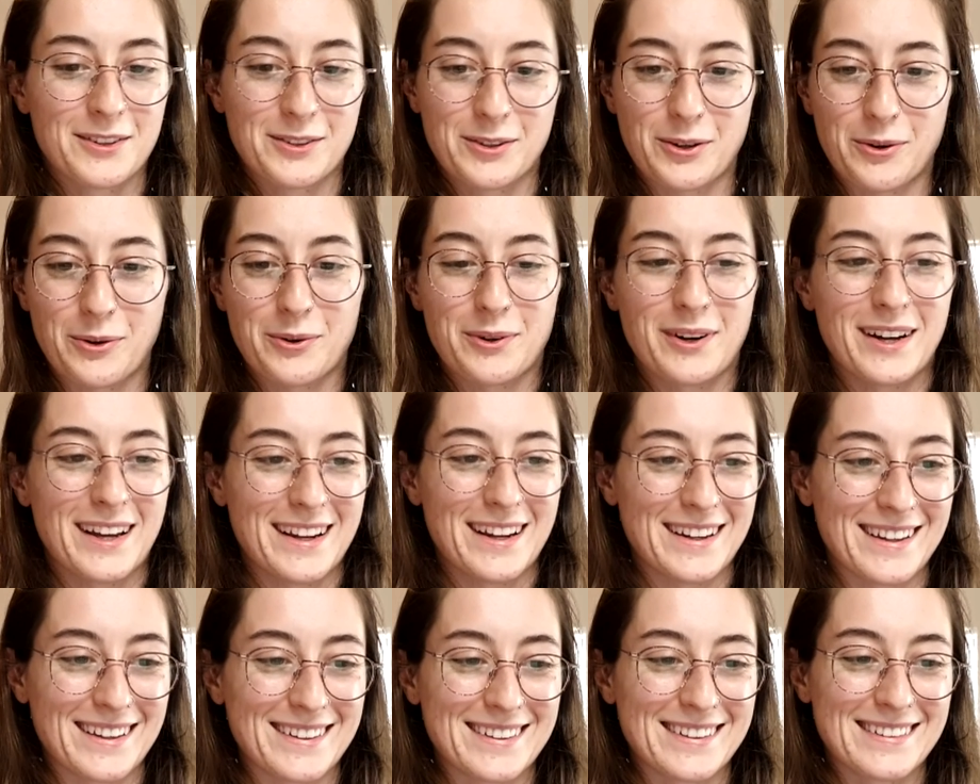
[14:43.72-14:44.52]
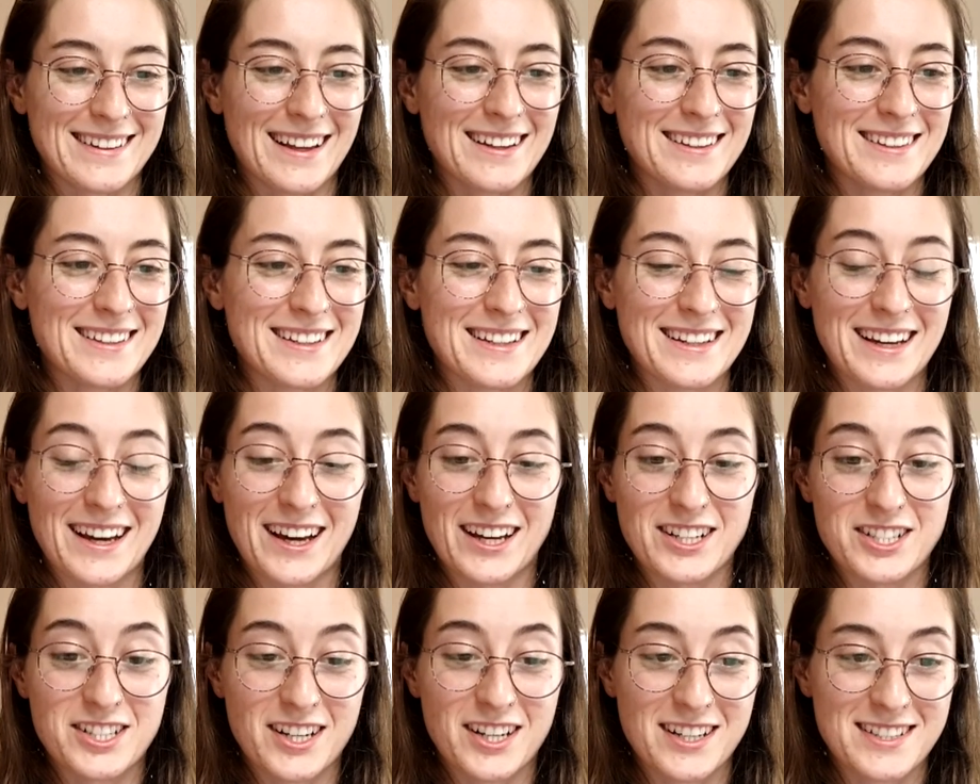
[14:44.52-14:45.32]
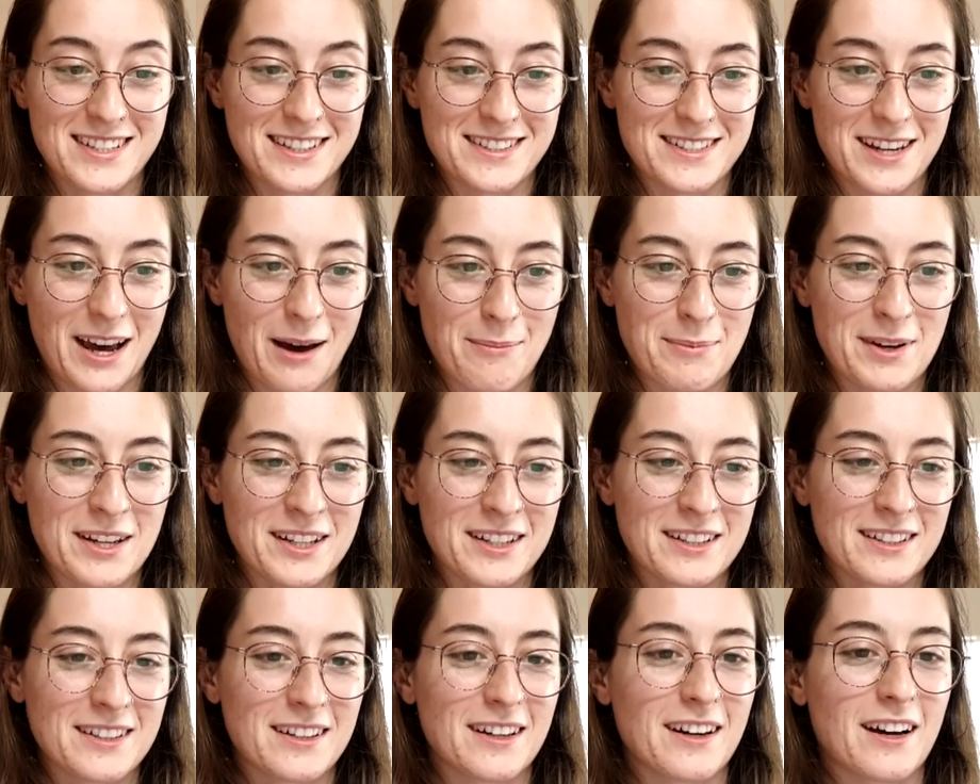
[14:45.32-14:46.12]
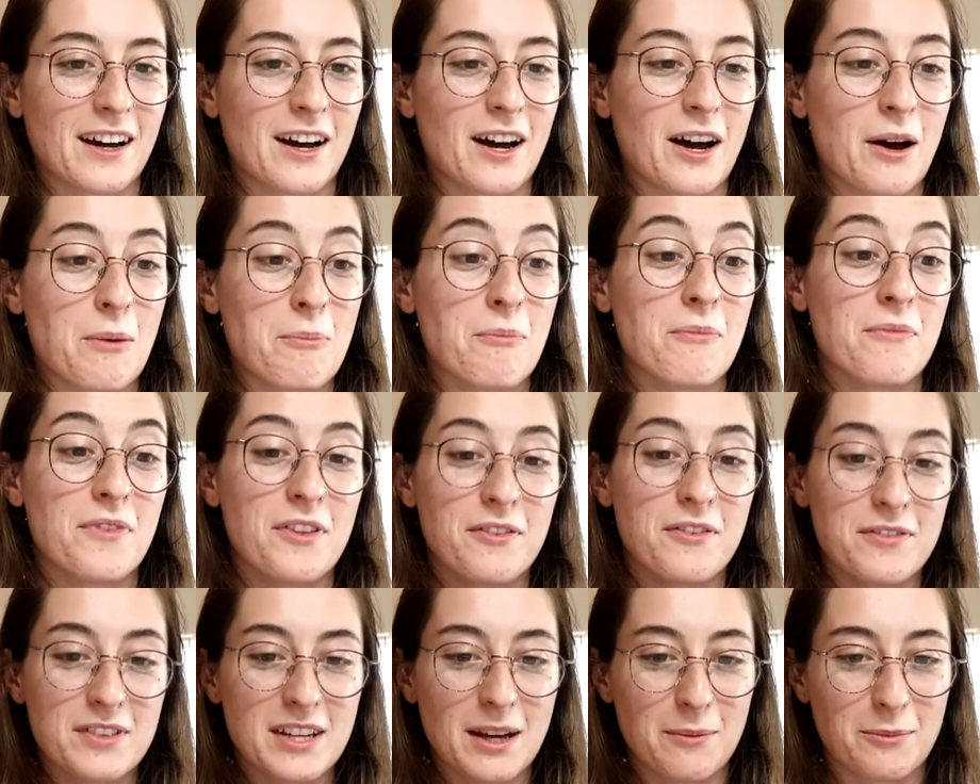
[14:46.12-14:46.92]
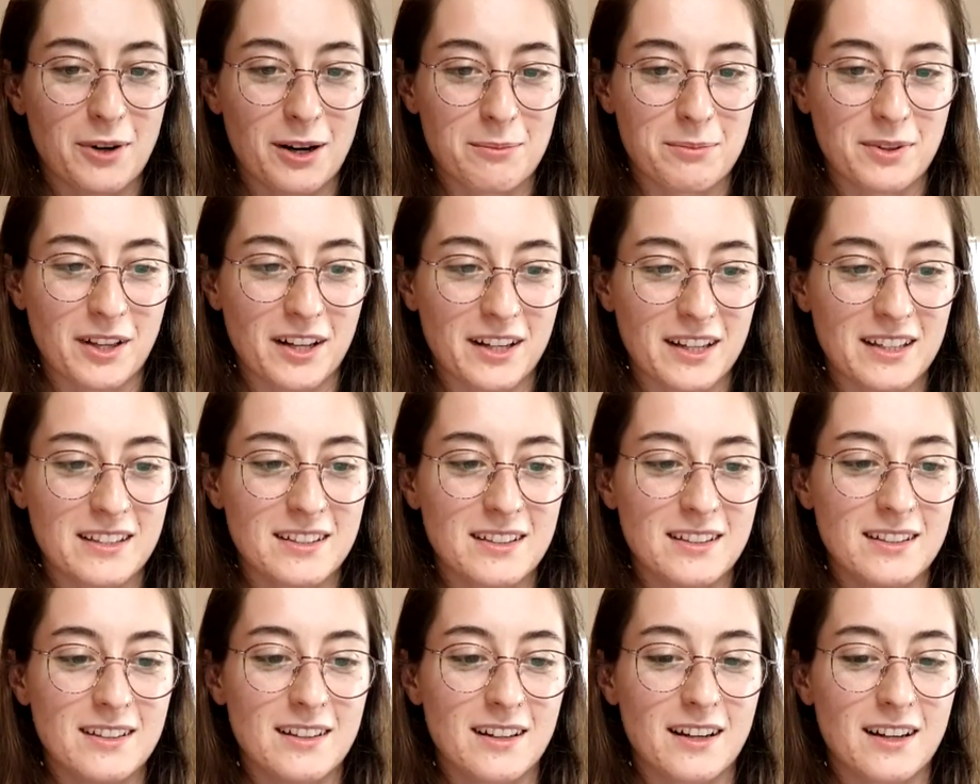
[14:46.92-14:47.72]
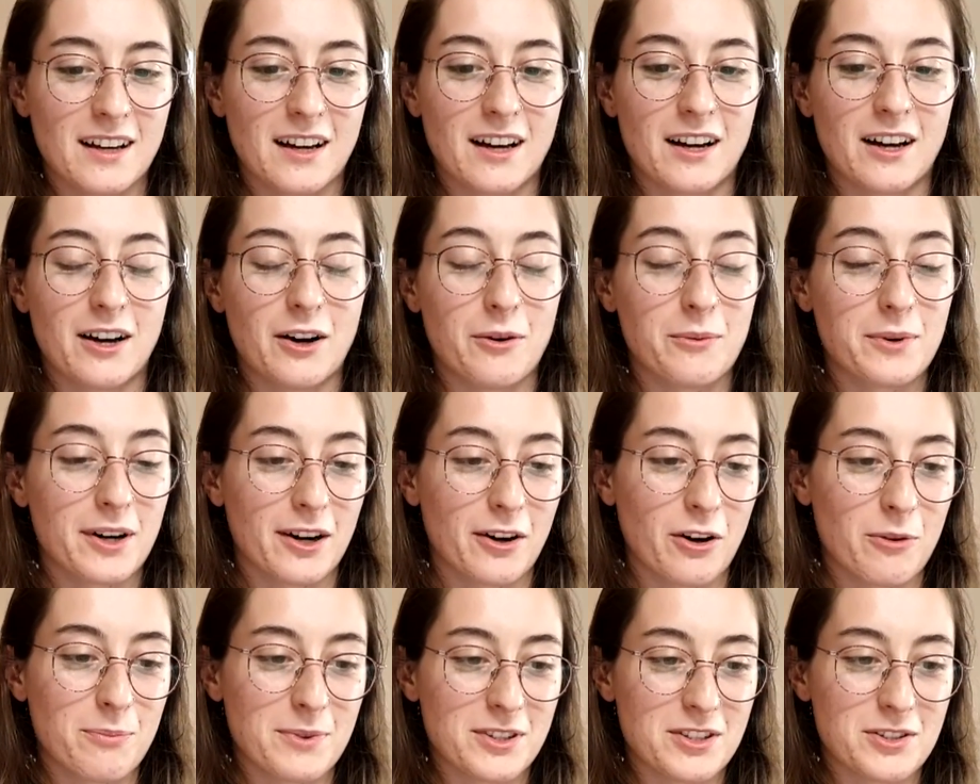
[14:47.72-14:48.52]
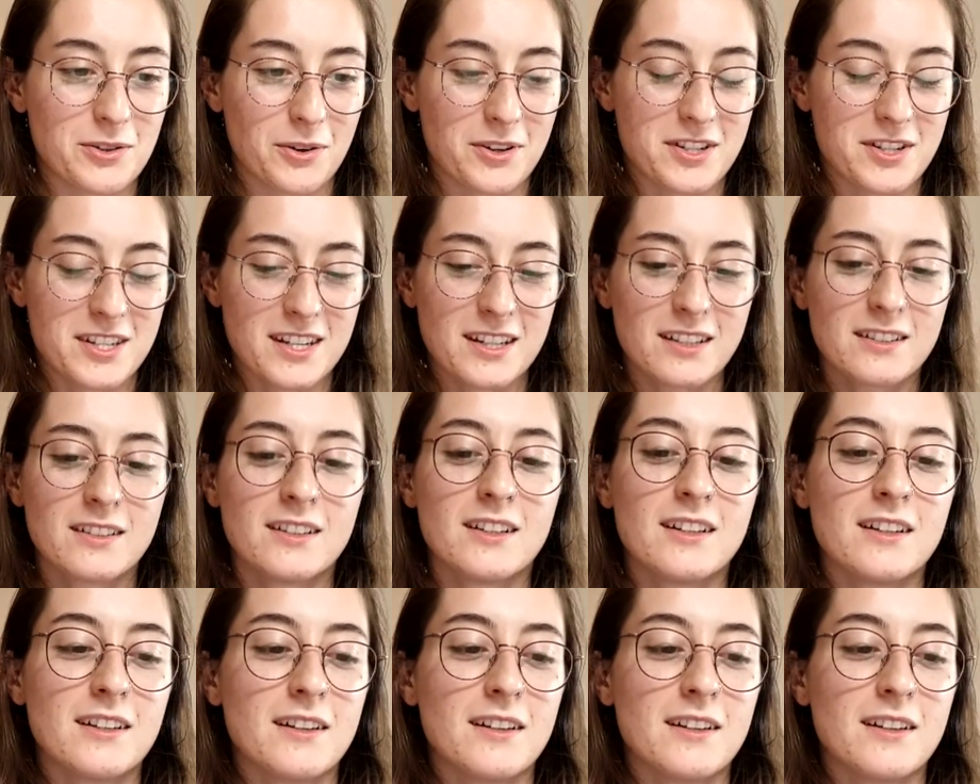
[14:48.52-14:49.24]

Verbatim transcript: So in a slightly adjacent topic, um, the VMware plugin uh, we are open sourcing.